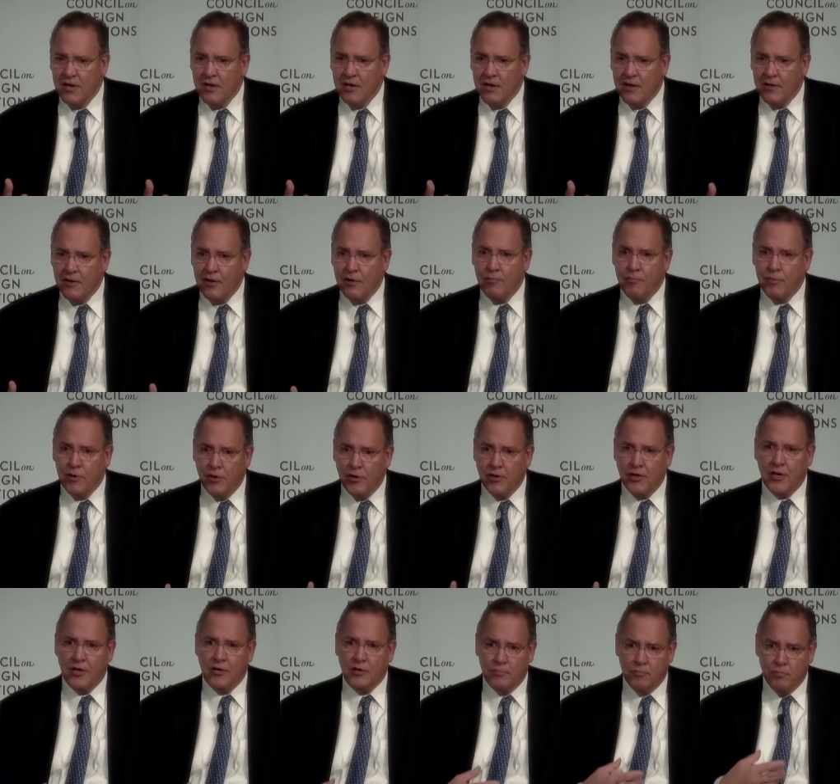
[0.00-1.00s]
The
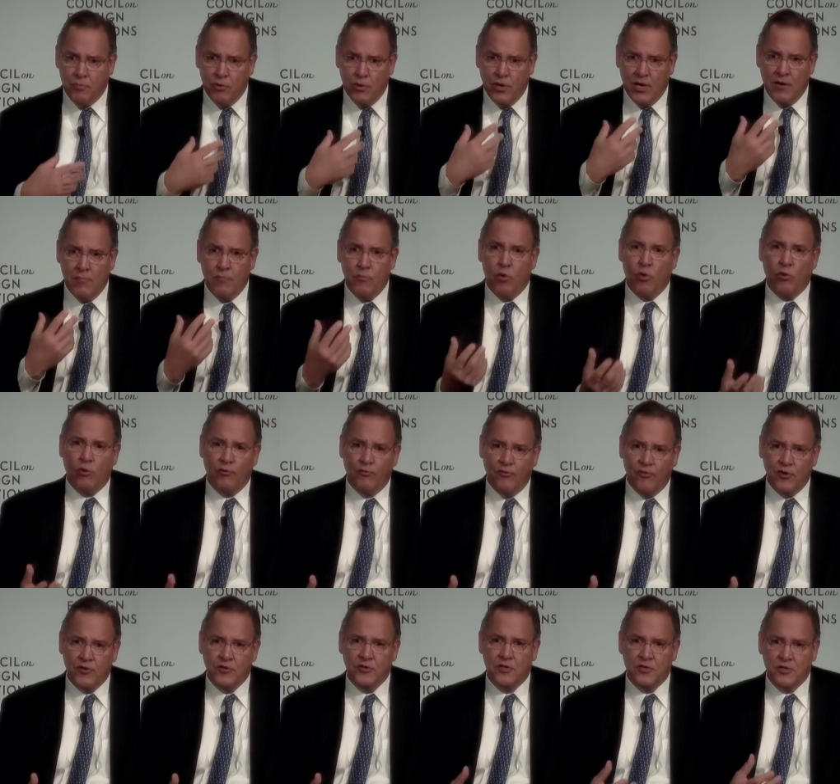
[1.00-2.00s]
ability to put in more
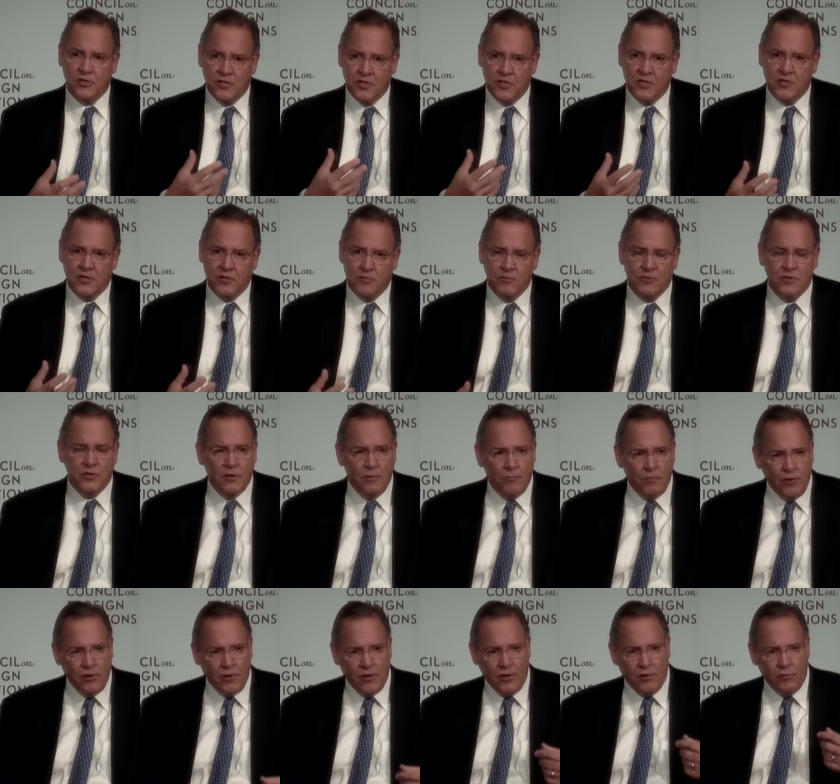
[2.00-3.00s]
efficient systems, the
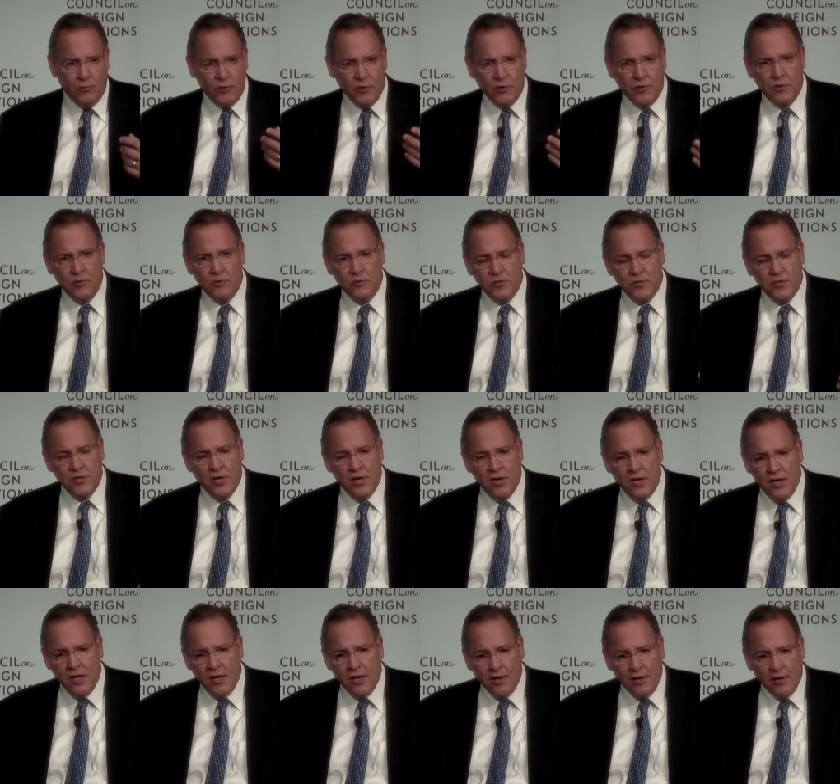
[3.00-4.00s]
ability to reduce
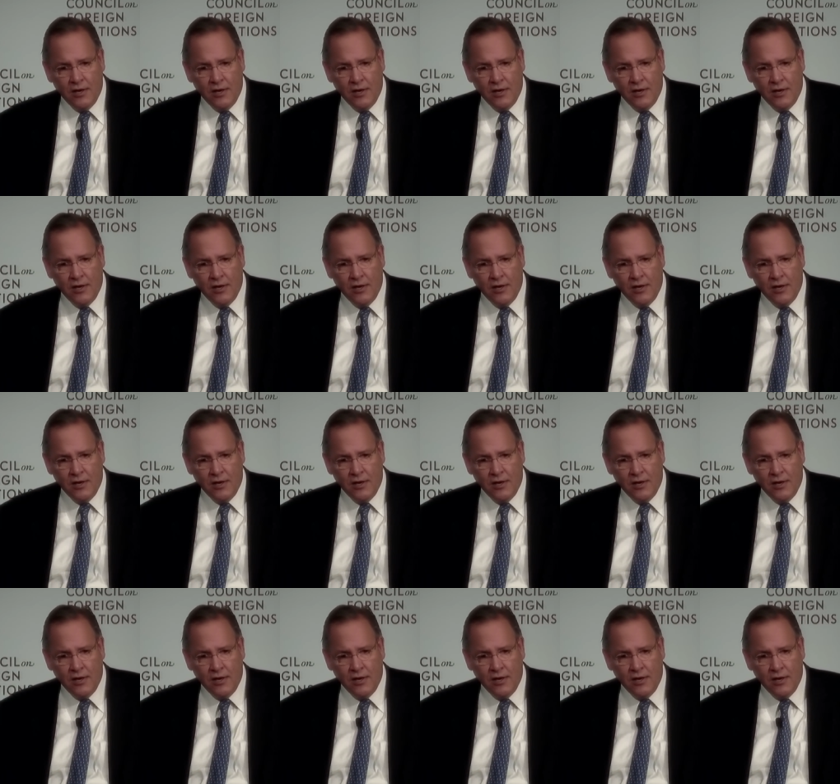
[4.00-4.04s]
uh,